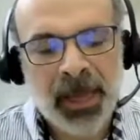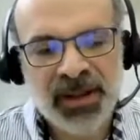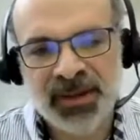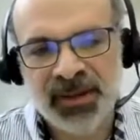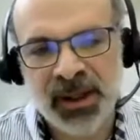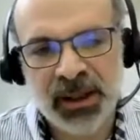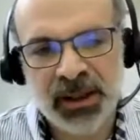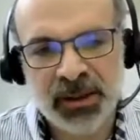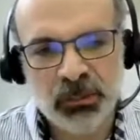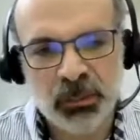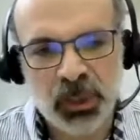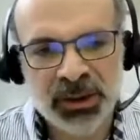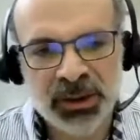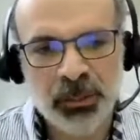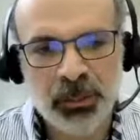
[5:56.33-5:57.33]
say,
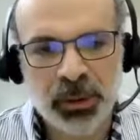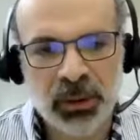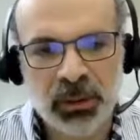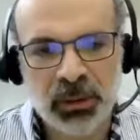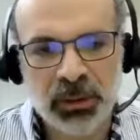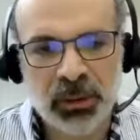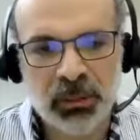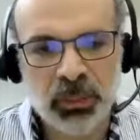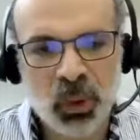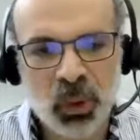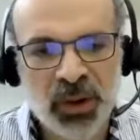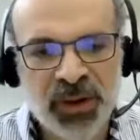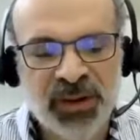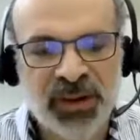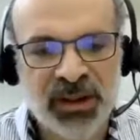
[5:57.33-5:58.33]
multiple
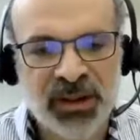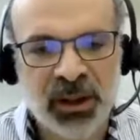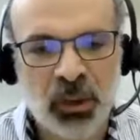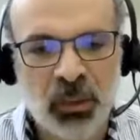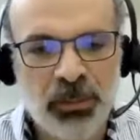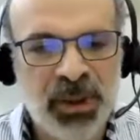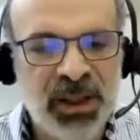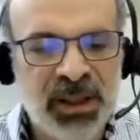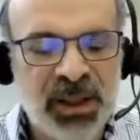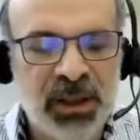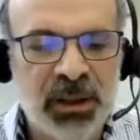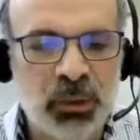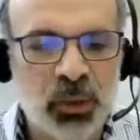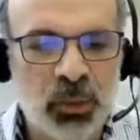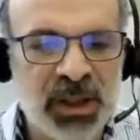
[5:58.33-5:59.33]
blocks that are competing
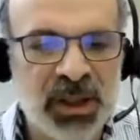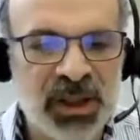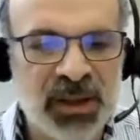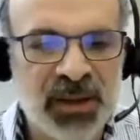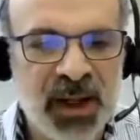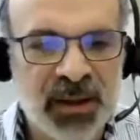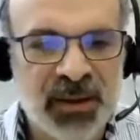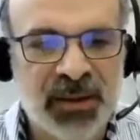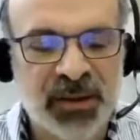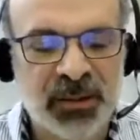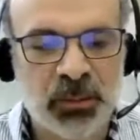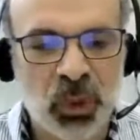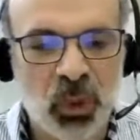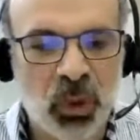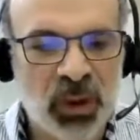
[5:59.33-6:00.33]
to be the
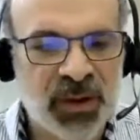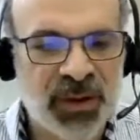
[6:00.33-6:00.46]
next block,